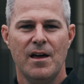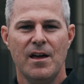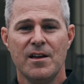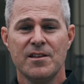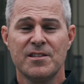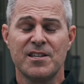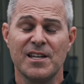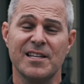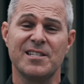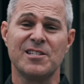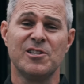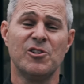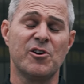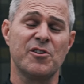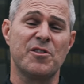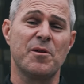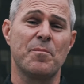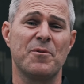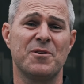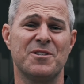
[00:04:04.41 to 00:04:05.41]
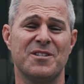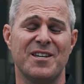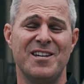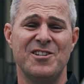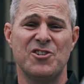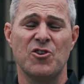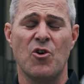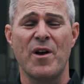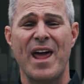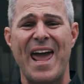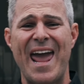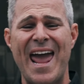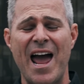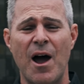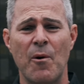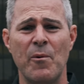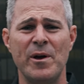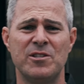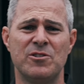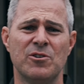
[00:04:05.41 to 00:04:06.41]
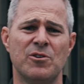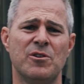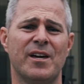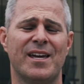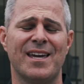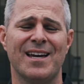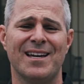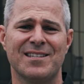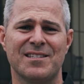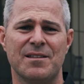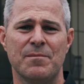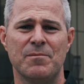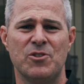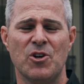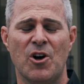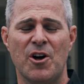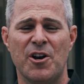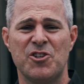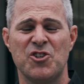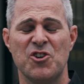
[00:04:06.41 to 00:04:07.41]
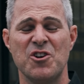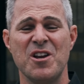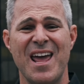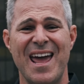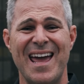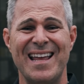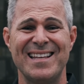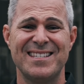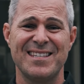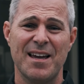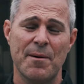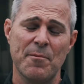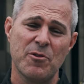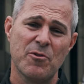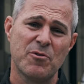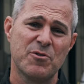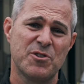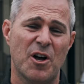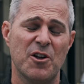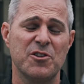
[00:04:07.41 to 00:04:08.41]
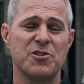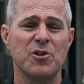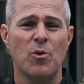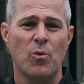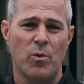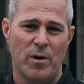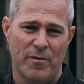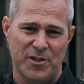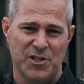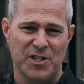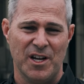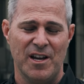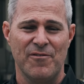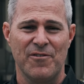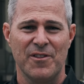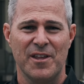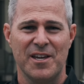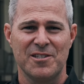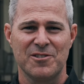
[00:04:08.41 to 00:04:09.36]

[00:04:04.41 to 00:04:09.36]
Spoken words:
So let's look at the procedure on how we do the custom dyno tune and some of the results we've achieved for these